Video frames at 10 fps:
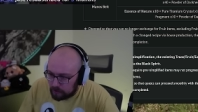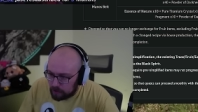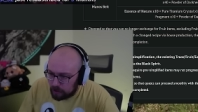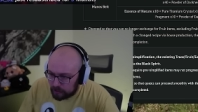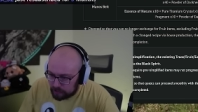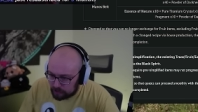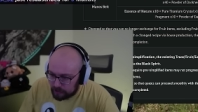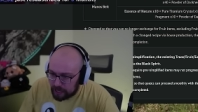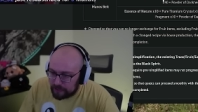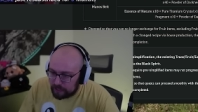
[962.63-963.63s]
Okay, so
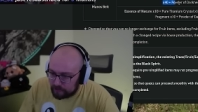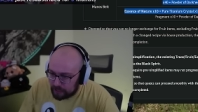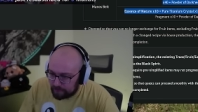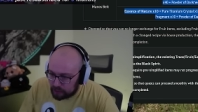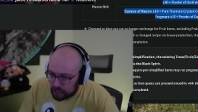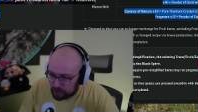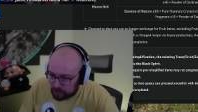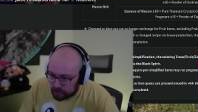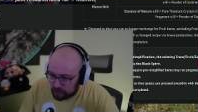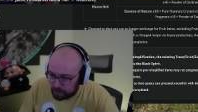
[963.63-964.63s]
yeah, they, they've changed
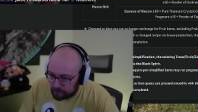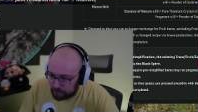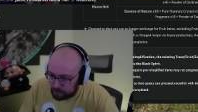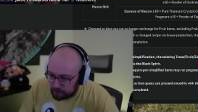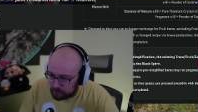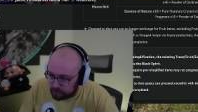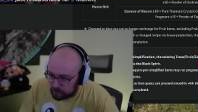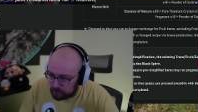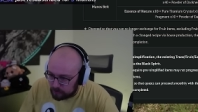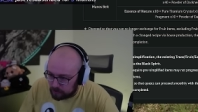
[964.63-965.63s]
it here. Black
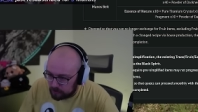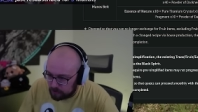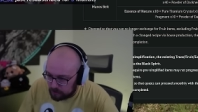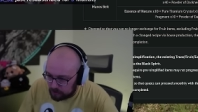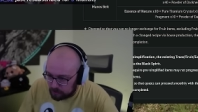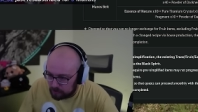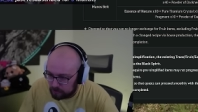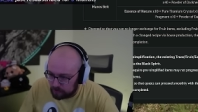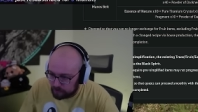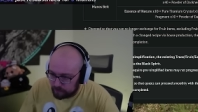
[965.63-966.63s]
underscore
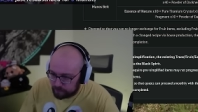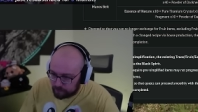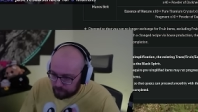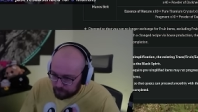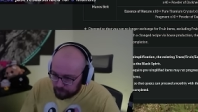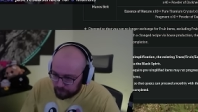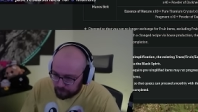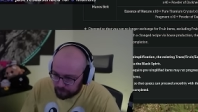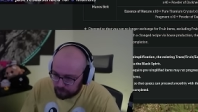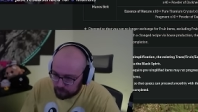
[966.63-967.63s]
ninety-two just
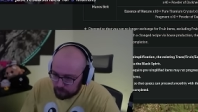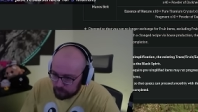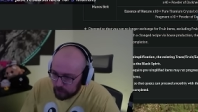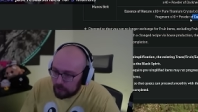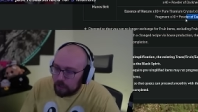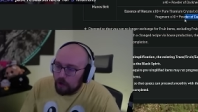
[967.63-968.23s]
resubscribed for nine